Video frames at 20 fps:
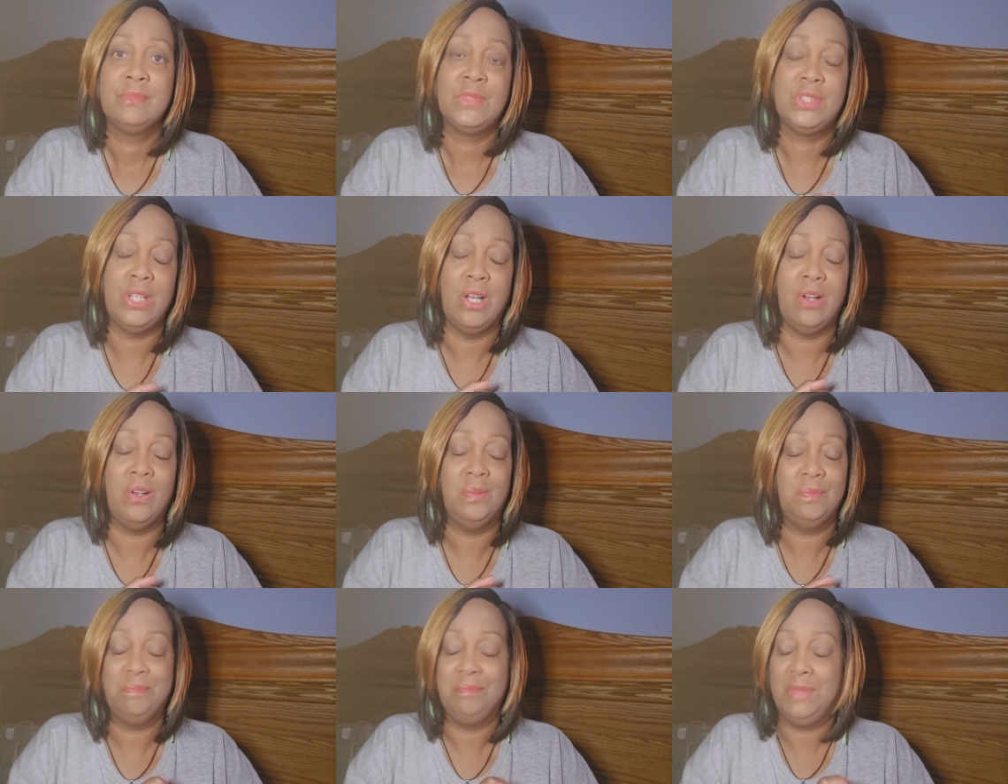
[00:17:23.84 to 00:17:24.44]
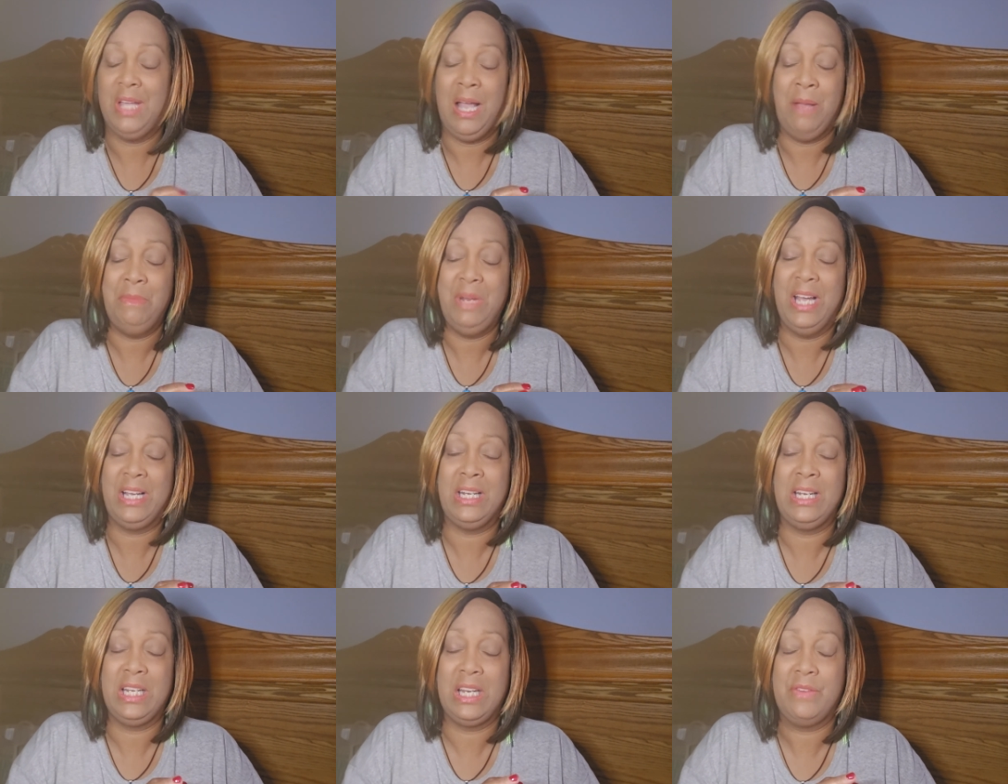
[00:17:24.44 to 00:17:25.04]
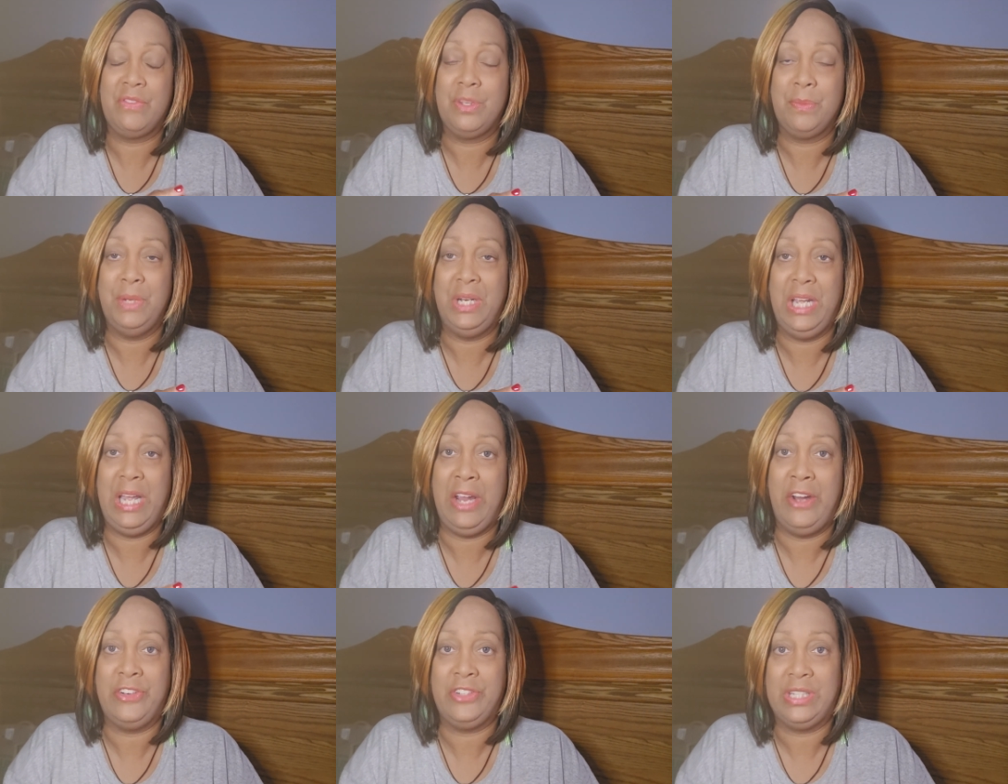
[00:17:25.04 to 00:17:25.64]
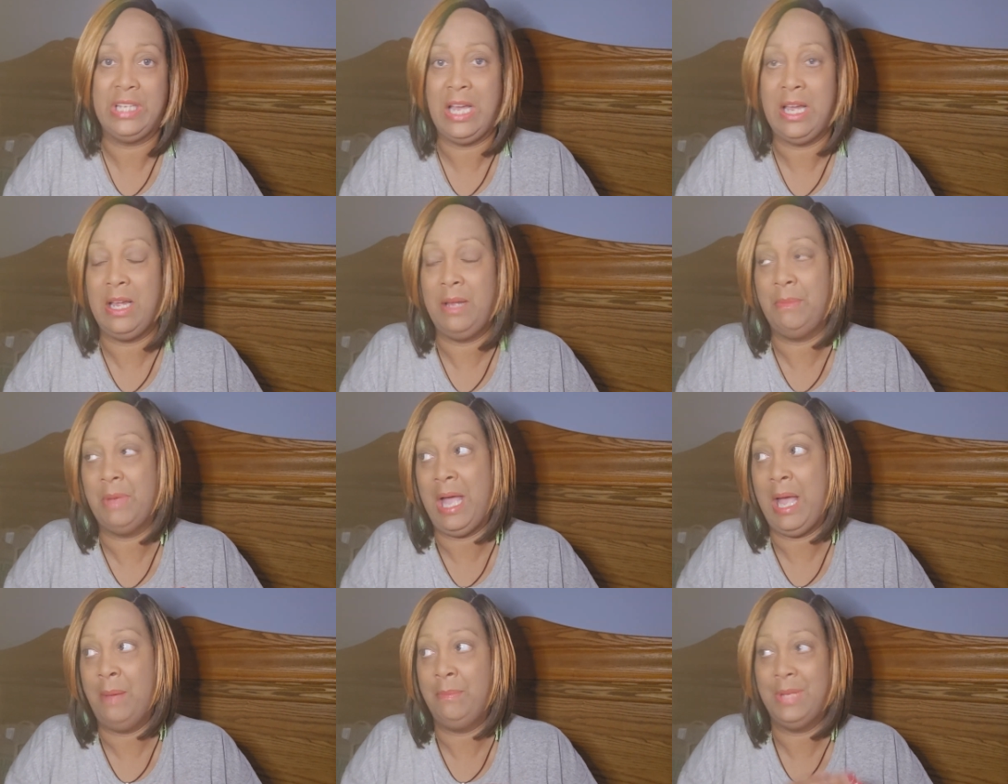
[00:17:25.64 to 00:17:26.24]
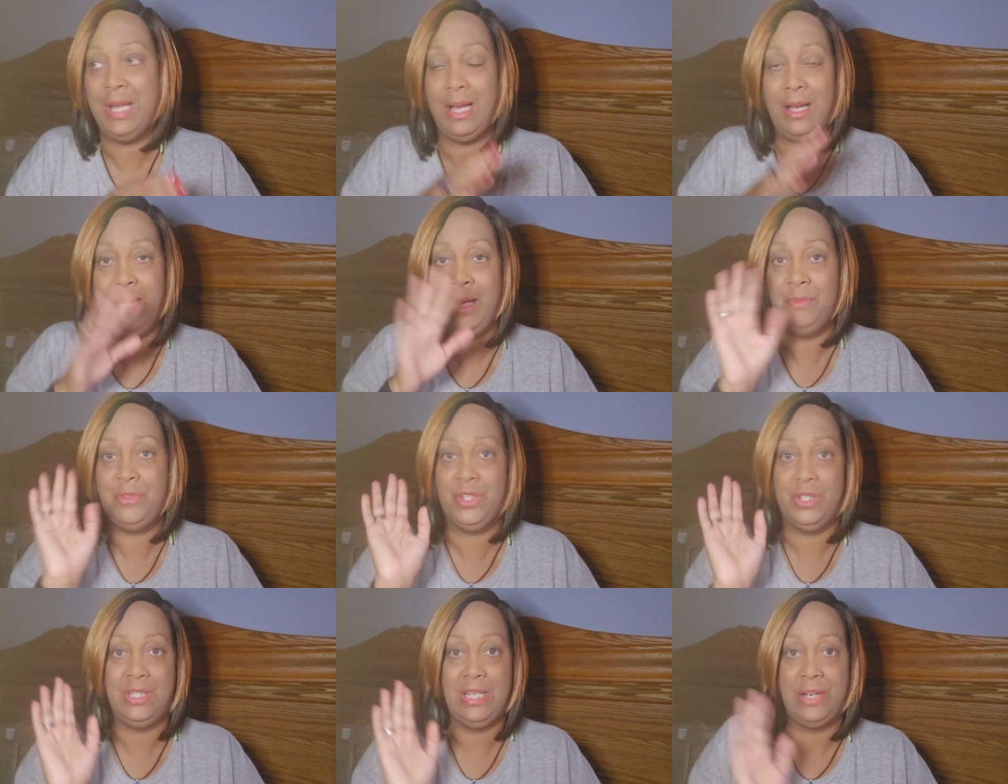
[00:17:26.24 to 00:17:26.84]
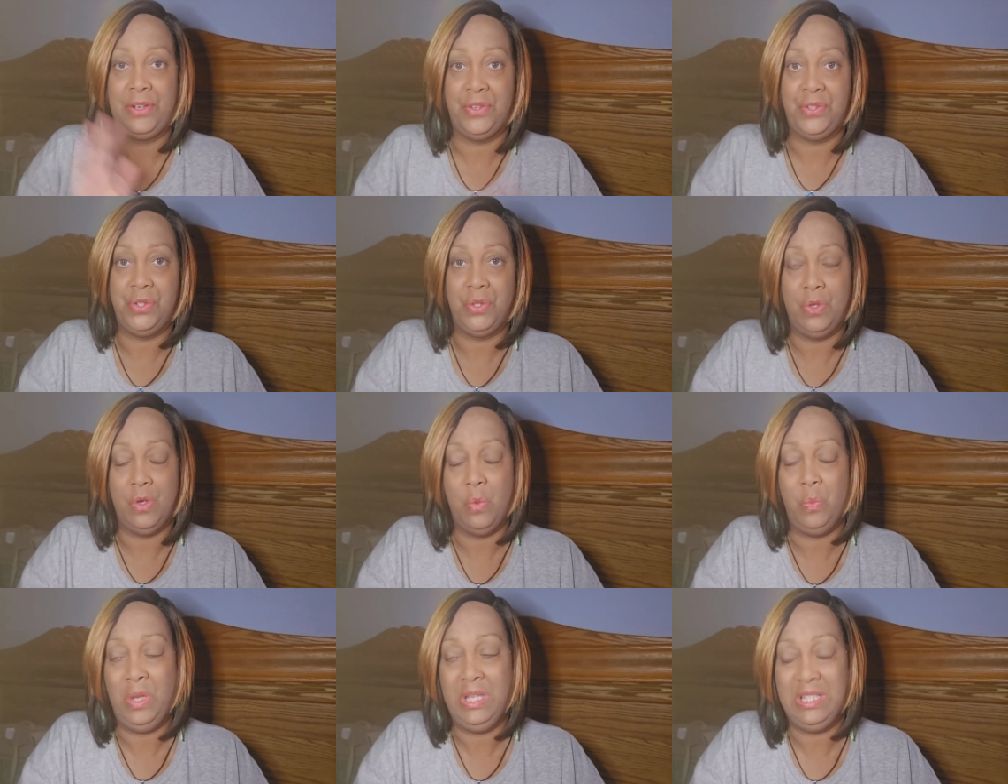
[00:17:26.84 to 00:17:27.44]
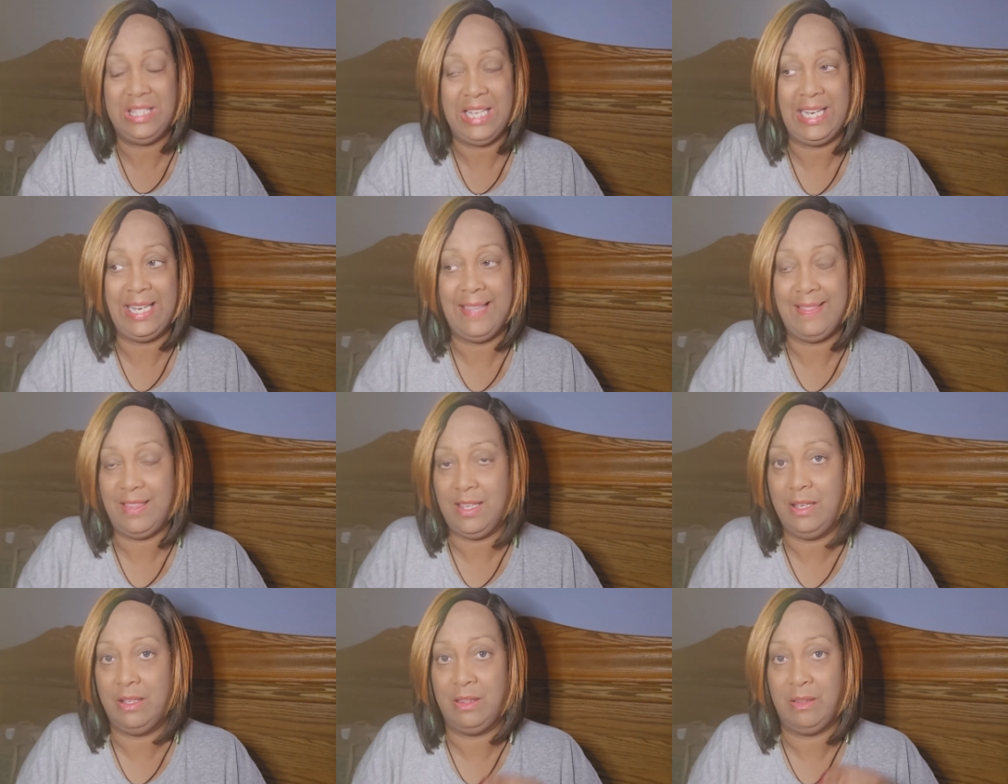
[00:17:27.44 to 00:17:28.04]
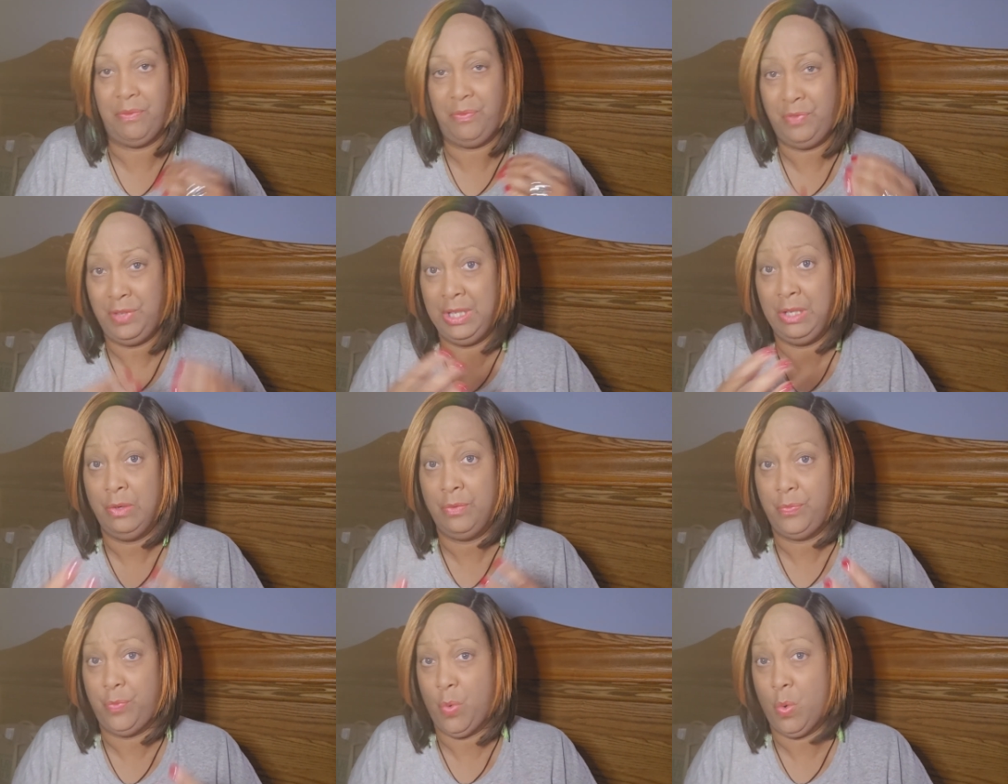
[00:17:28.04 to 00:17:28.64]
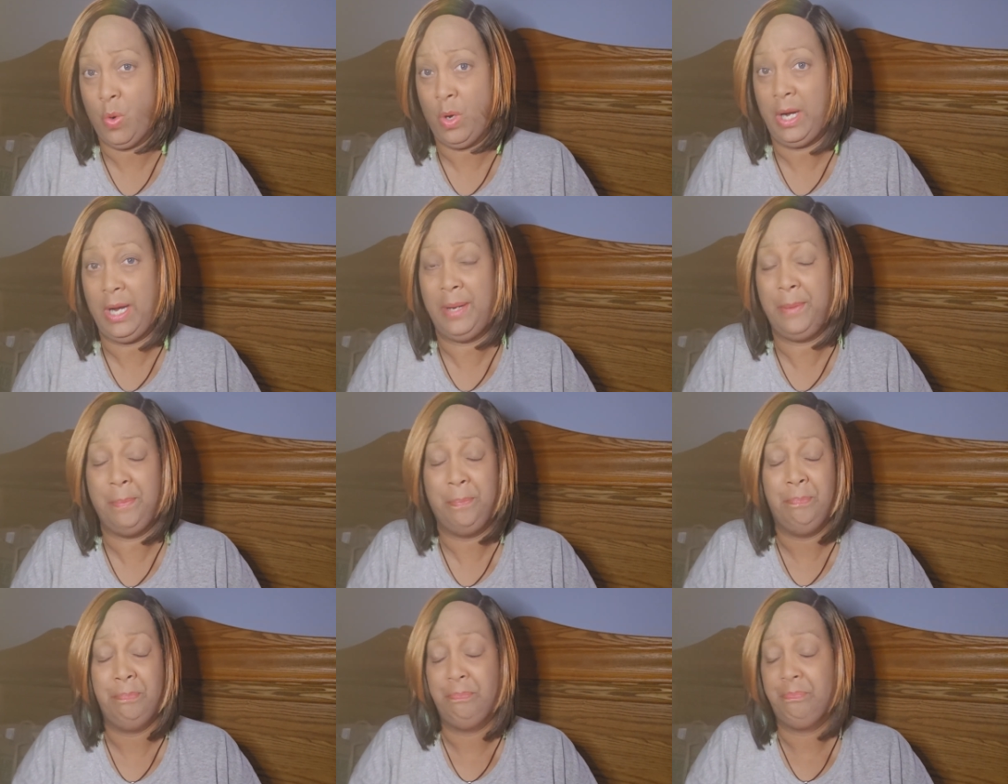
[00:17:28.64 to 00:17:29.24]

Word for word: So I'm not gonna give them any airtime. I'm not I'm just not gonna do it. Once I get the, the feel for it,